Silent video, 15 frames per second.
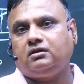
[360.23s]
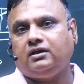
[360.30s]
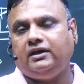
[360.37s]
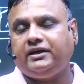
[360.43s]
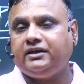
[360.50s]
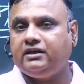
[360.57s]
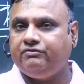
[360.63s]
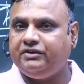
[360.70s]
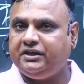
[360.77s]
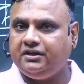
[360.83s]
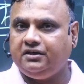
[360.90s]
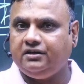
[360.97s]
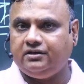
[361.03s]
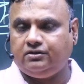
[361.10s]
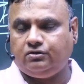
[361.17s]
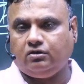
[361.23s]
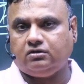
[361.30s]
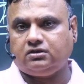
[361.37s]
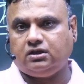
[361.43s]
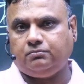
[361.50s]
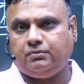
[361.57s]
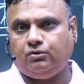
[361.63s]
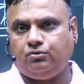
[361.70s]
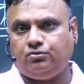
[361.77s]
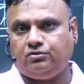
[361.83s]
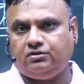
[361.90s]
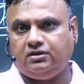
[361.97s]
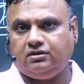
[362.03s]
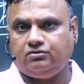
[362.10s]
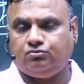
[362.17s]
collectivity, it talks about
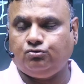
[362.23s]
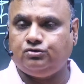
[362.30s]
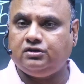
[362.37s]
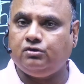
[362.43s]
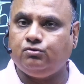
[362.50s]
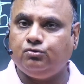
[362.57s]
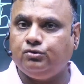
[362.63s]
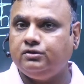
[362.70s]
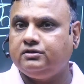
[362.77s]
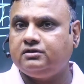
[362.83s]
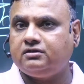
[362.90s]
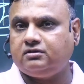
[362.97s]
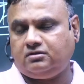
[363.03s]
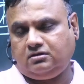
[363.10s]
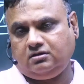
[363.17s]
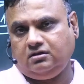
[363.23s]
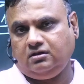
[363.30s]
the social goals,